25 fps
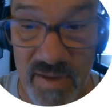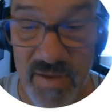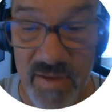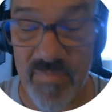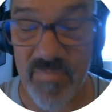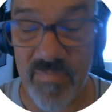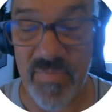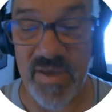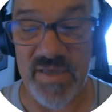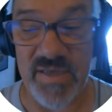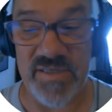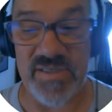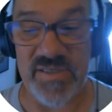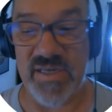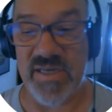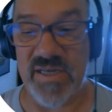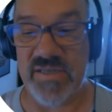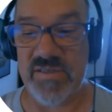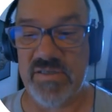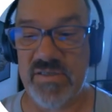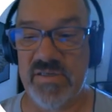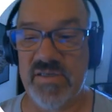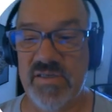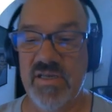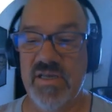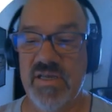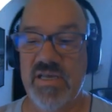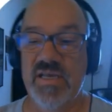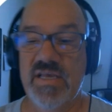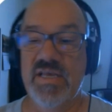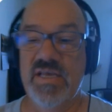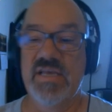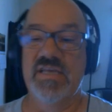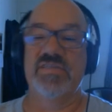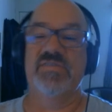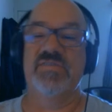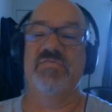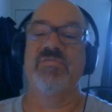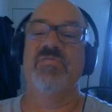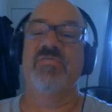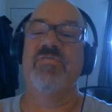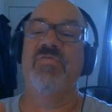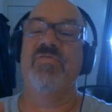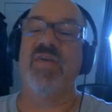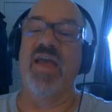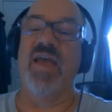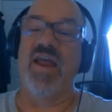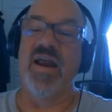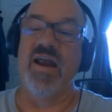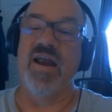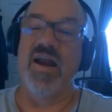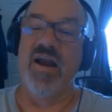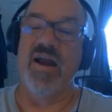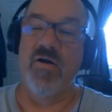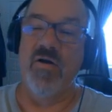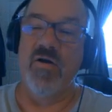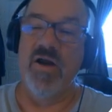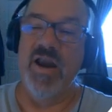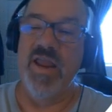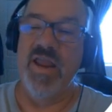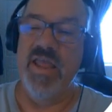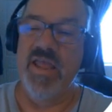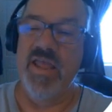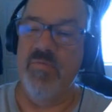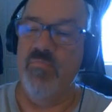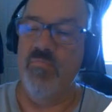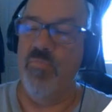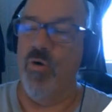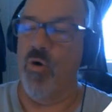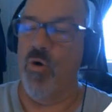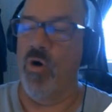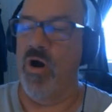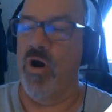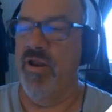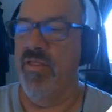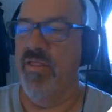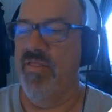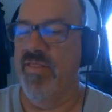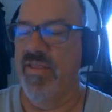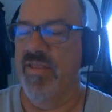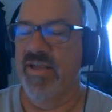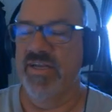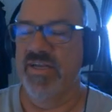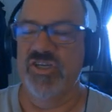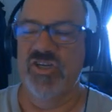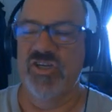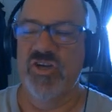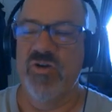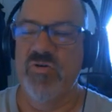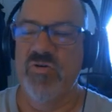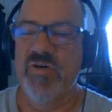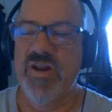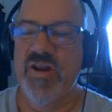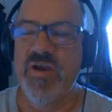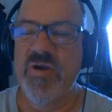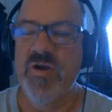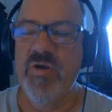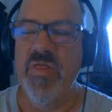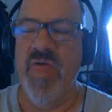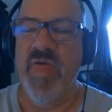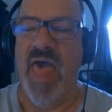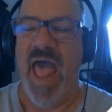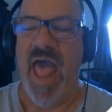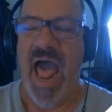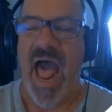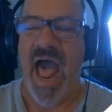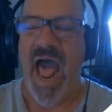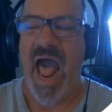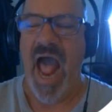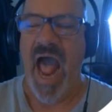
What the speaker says: Make sense? It's very important that you do that.